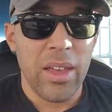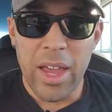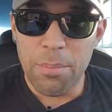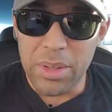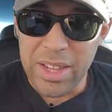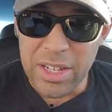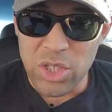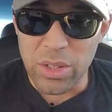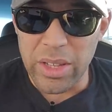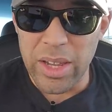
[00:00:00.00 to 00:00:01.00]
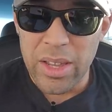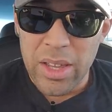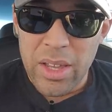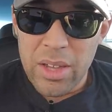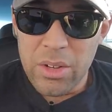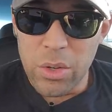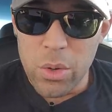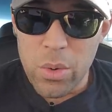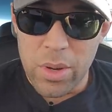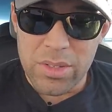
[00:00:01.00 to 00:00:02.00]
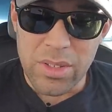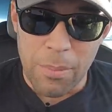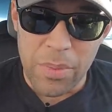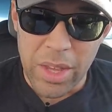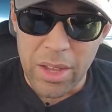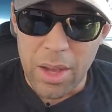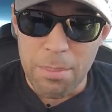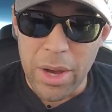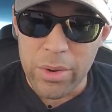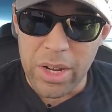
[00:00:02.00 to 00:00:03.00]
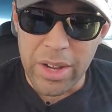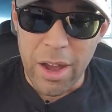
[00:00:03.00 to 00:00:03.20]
and potentially do something about it.